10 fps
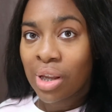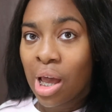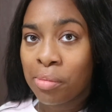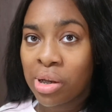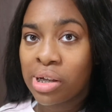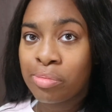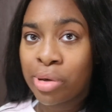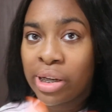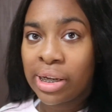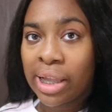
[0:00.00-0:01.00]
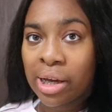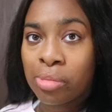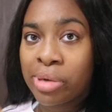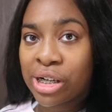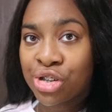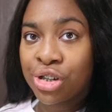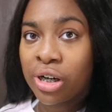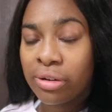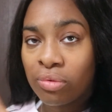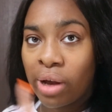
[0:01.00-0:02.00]
I'm gonna put in like a
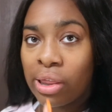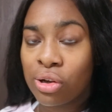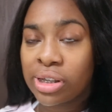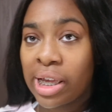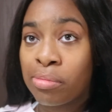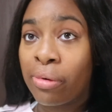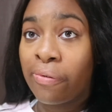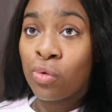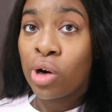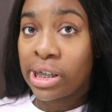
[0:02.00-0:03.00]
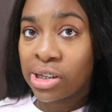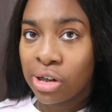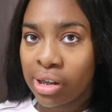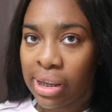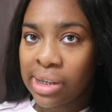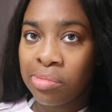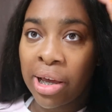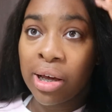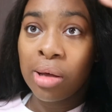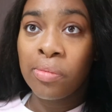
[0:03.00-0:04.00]
picture of what I looked like before I started this
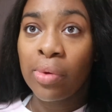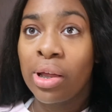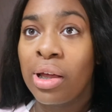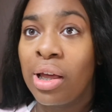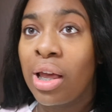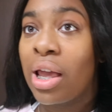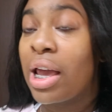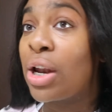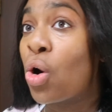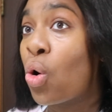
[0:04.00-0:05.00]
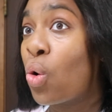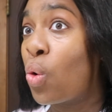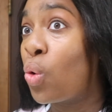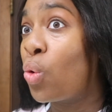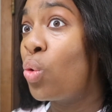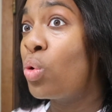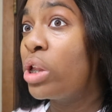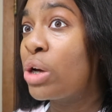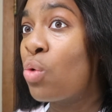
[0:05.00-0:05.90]
makeup. And holy